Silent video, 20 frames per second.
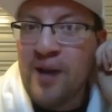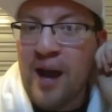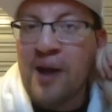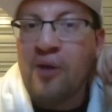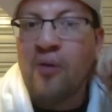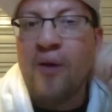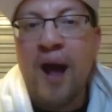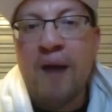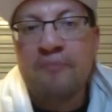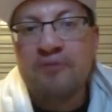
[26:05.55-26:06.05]
I
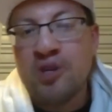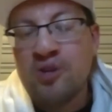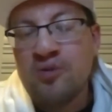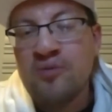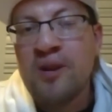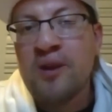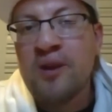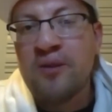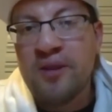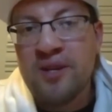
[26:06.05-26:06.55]
don't have to do
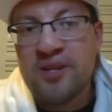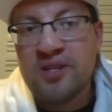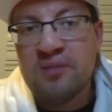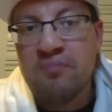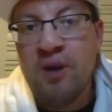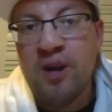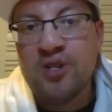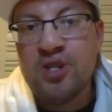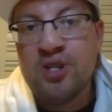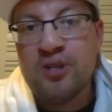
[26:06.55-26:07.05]
nearly as
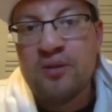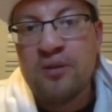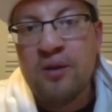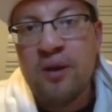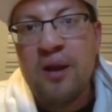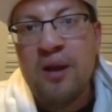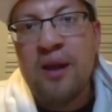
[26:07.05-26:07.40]
much